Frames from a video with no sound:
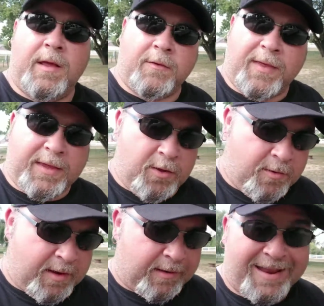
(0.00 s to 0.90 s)
The other thing
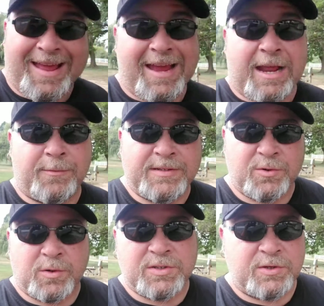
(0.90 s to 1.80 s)
you can kind of
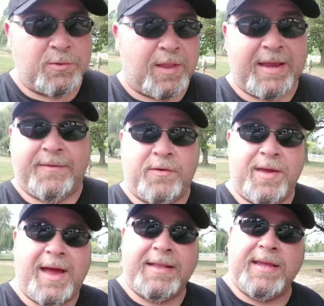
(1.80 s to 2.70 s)
resort to, like if you
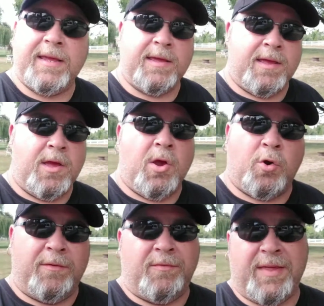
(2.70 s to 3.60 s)
got
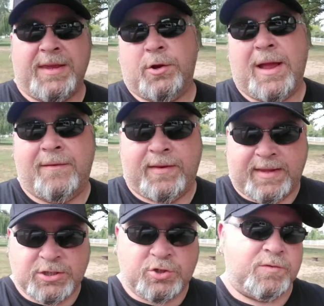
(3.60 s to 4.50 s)
or even think you're having
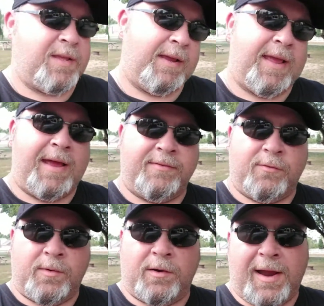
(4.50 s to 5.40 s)
issues like that in
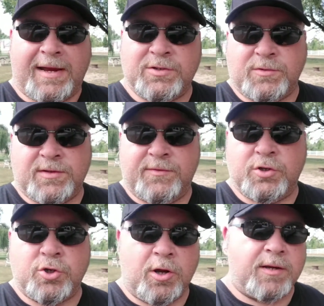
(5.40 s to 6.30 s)
the rear axles of
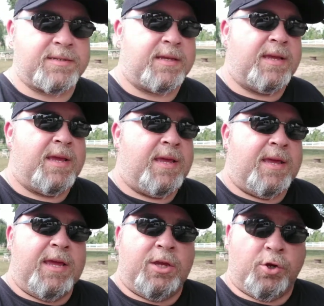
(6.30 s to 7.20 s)
your trucks,
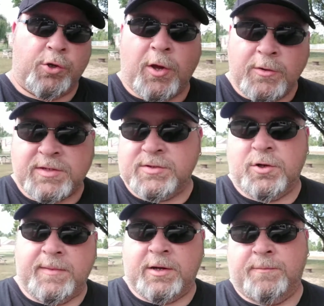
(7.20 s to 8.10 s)
Your nose is
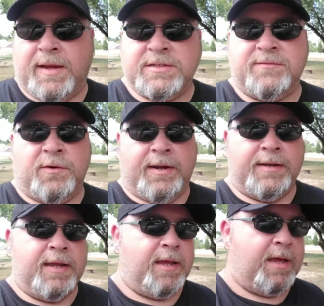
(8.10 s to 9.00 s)
going to be your best
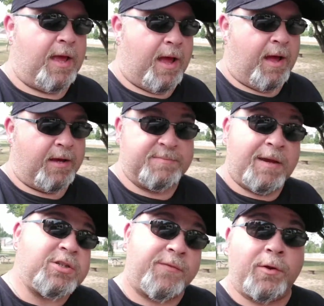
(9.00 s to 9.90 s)
friend,
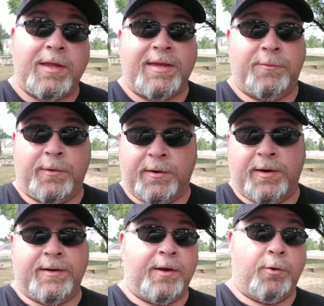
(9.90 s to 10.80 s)
especially if you're leaking rear
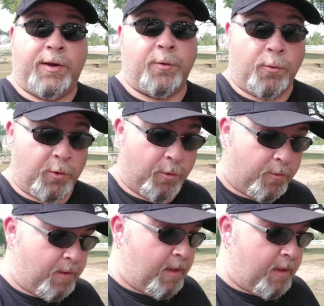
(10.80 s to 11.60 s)
end or gear oil.